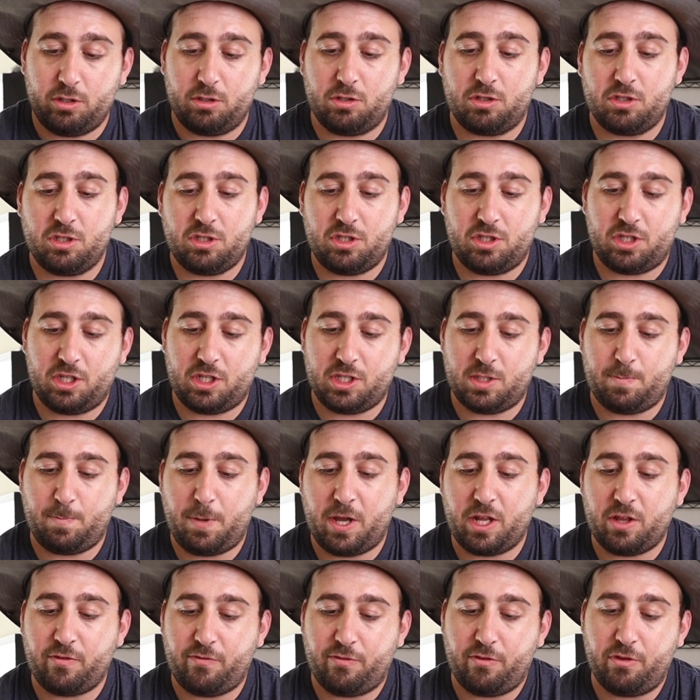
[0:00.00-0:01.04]
just
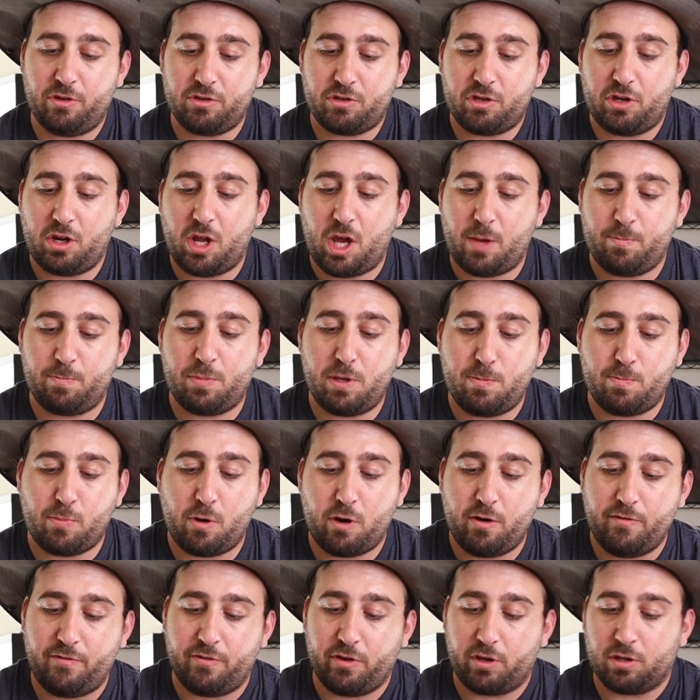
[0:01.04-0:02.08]
expect for it to not be
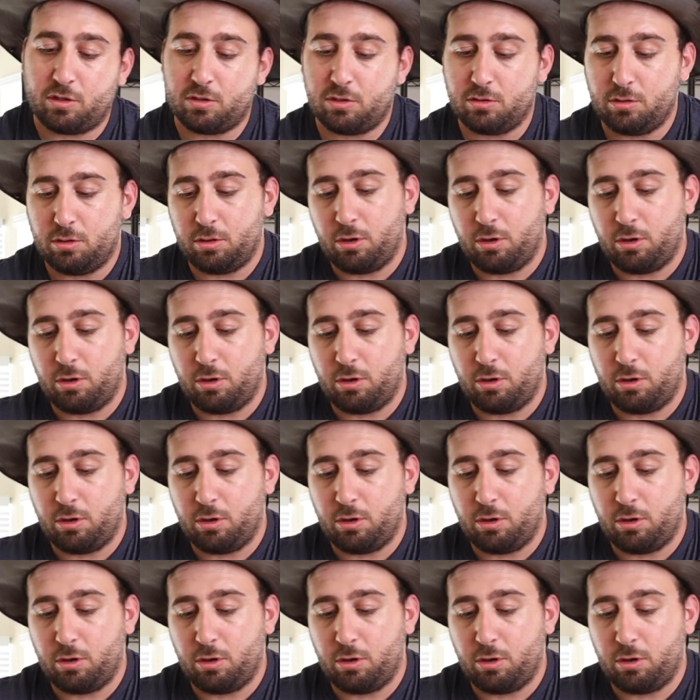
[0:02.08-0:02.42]
perfect.